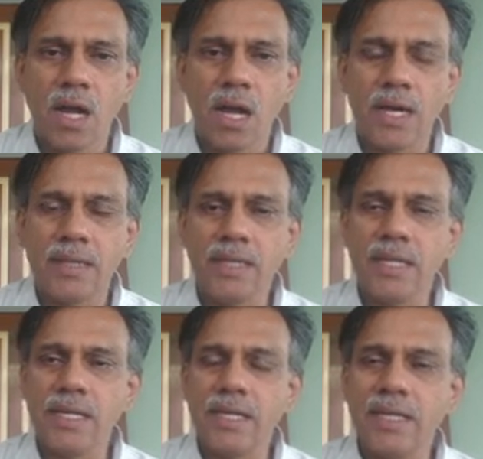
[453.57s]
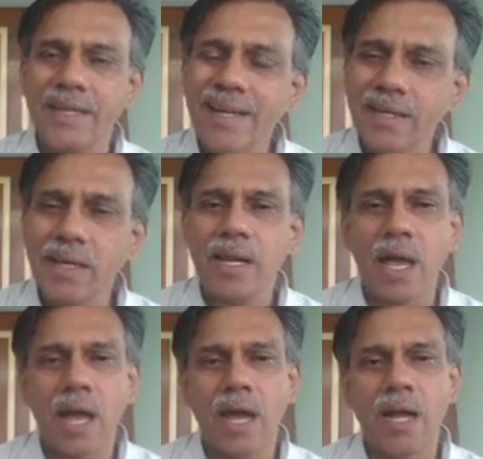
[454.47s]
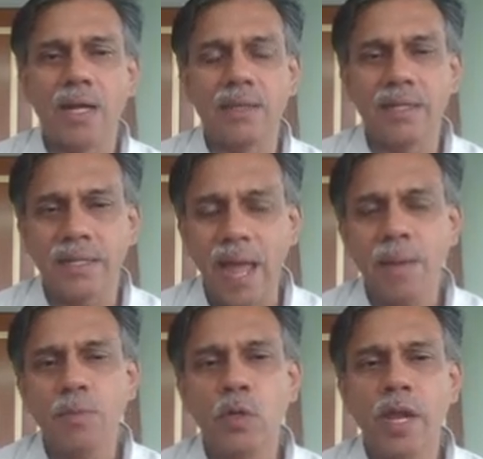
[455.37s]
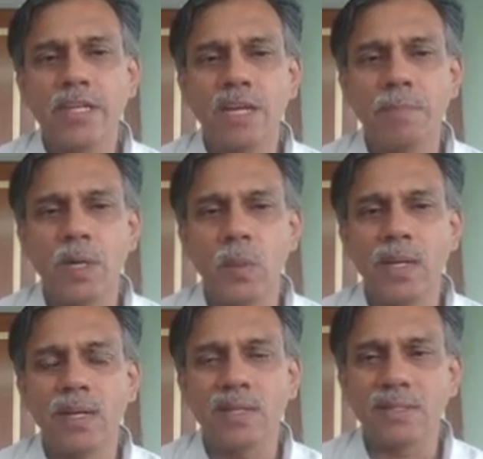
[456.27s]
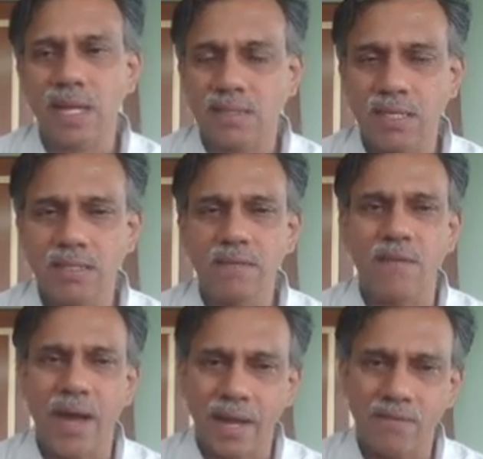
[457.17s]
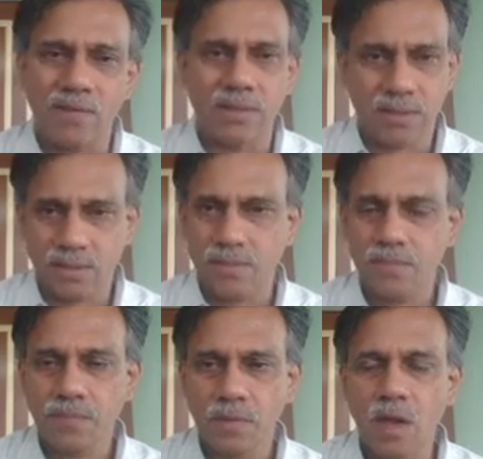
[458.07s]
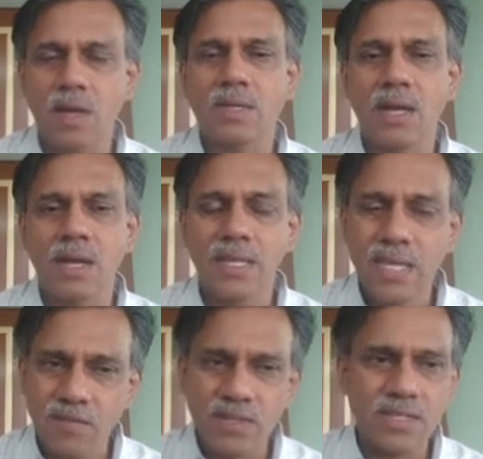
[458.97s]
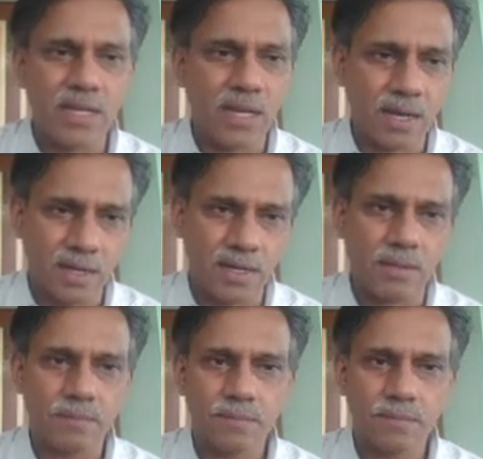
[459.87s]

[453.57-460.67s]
the time duration between successive arrivals or events that occur